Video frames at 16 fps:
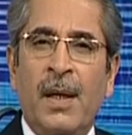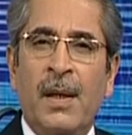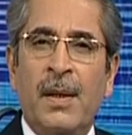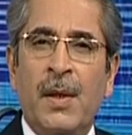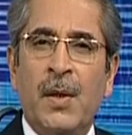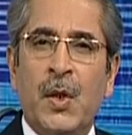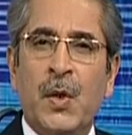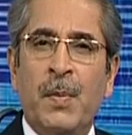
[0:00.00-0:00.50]

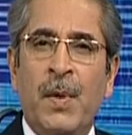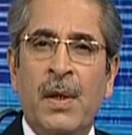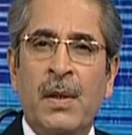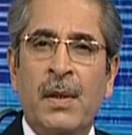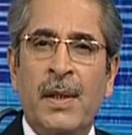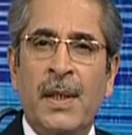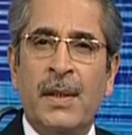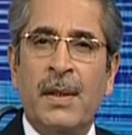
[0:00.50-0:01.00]
the
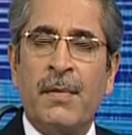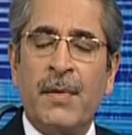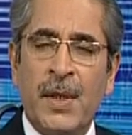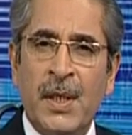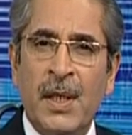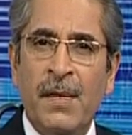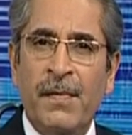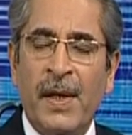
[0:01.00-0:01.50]
respondent is
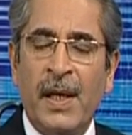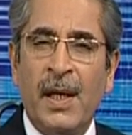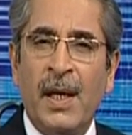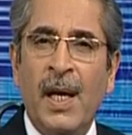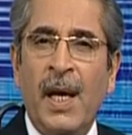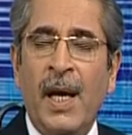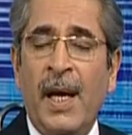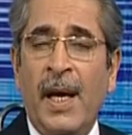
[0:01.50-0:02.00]
receiving,
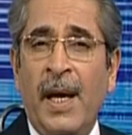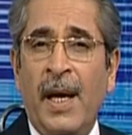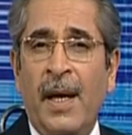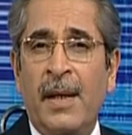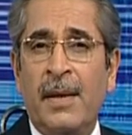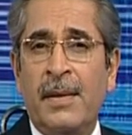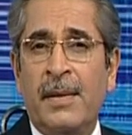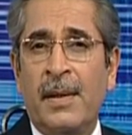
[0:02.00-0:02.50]

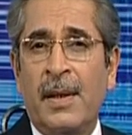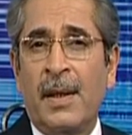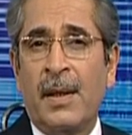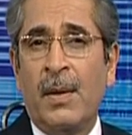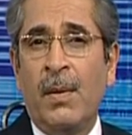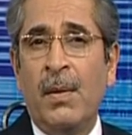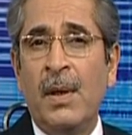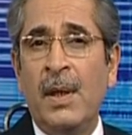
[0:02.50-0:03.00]
and uh,
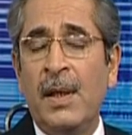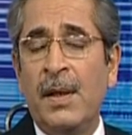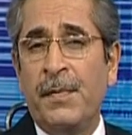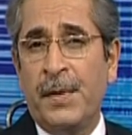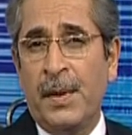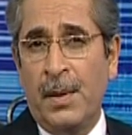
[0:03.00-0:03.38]
only if you